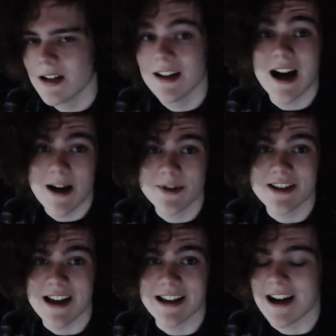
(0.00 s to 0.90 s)
I'm just
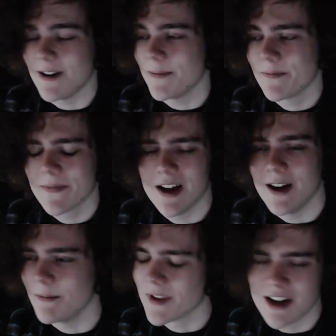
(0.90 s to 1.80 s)
hanging out.
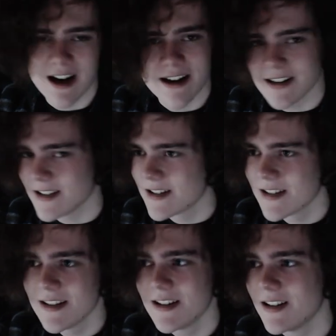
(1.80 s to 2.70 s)
Um, you know how it is.
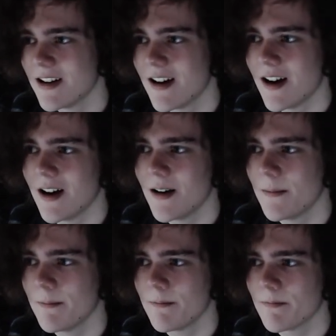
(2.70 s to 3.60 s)

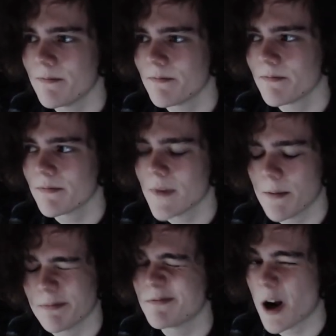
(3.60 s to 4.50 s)
Um,
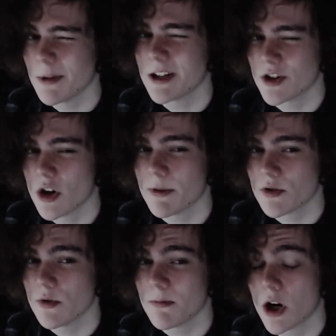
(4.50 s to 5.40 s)
I'm probably going to show up at
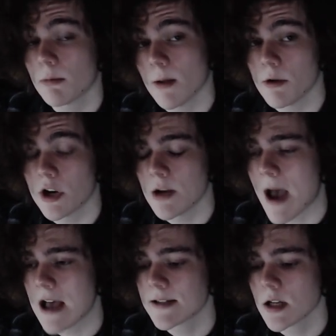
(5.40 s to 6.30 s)
school tomorrow, probably wearing a
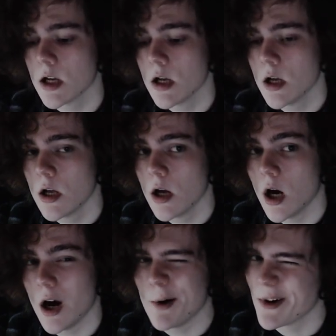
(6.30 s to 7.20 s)
mask. Uh,
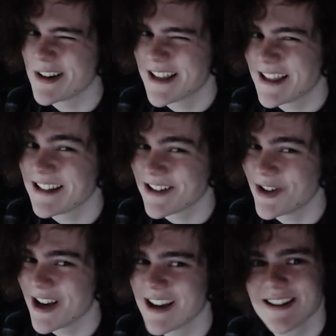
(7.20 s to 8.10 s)
although I said that
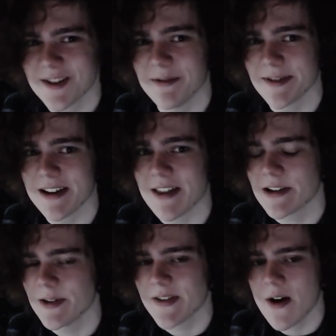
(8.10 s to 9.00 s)
yesterday, so we'll see how that
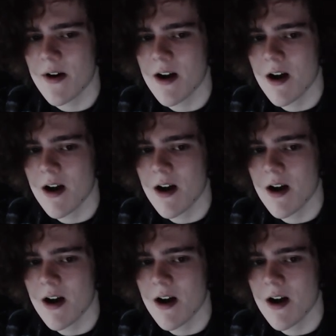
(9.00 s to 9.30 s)
turns out.